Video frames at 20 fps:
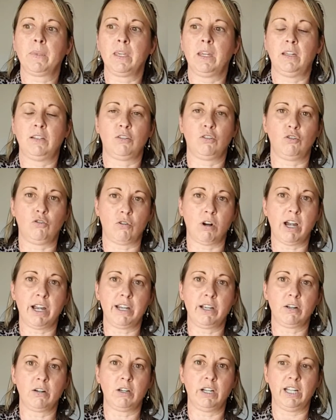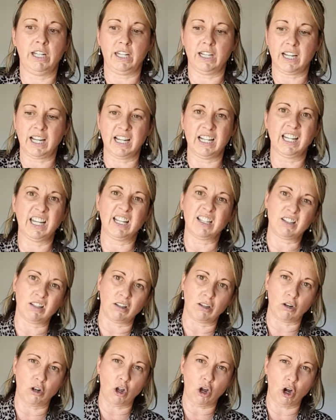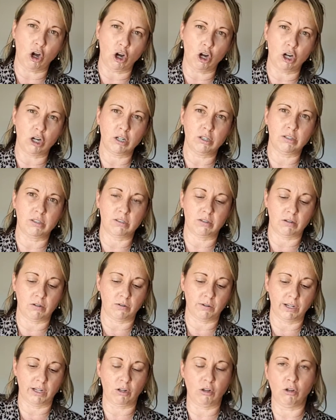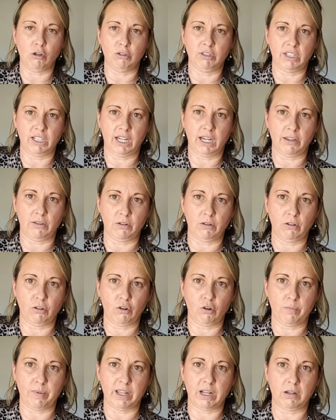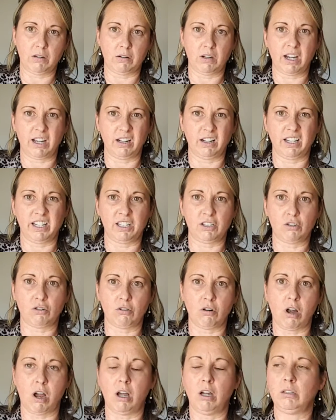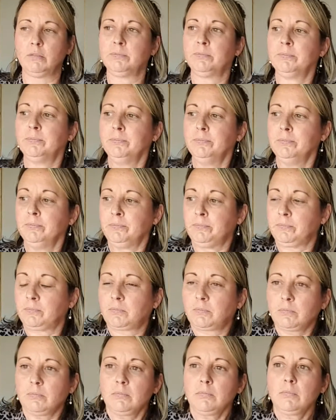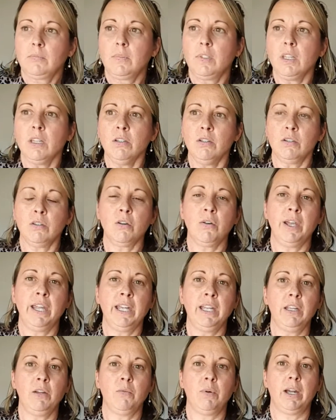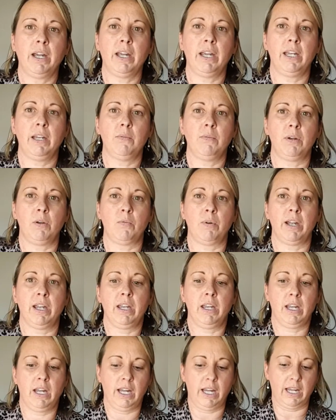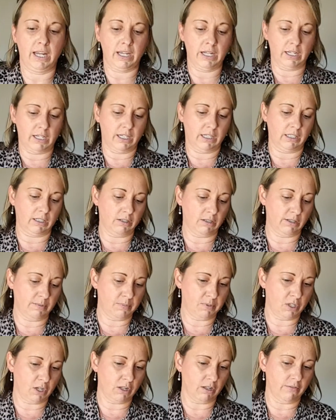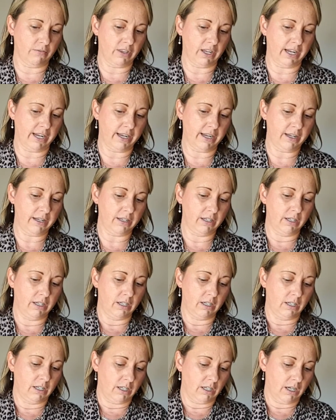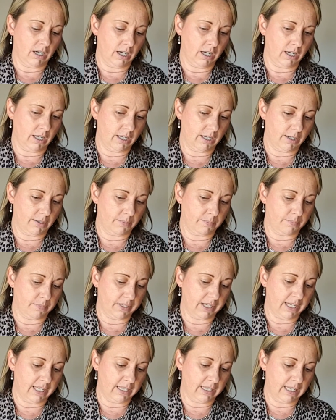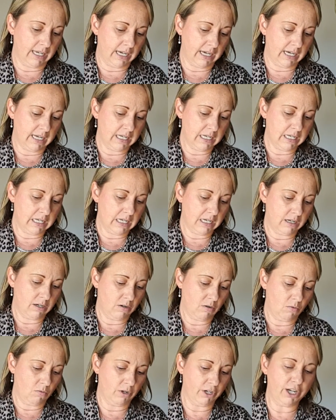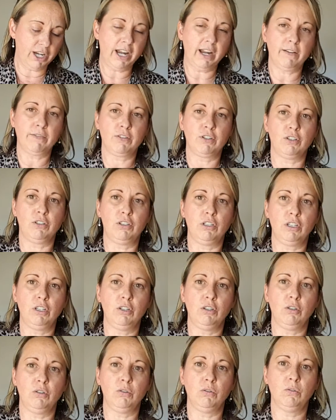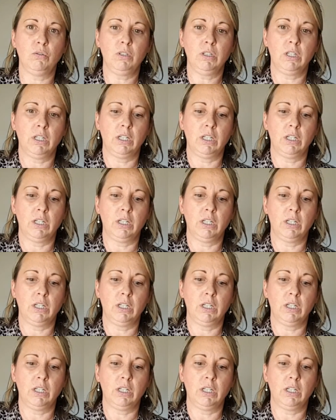it's drier and it kind of gets a little hard, so it'll hold together a little better, kind of like straw. So anyway, we went ahead and clipped all of that. And then what you have to do